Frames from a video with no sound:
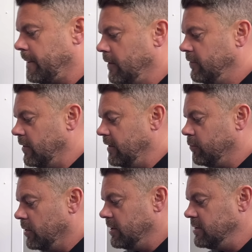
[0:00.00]
So this
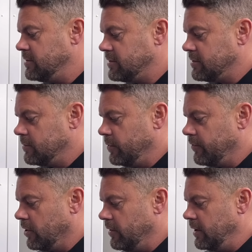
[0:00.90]
one is, we've
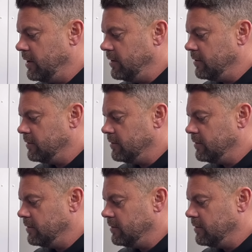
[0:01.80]
got the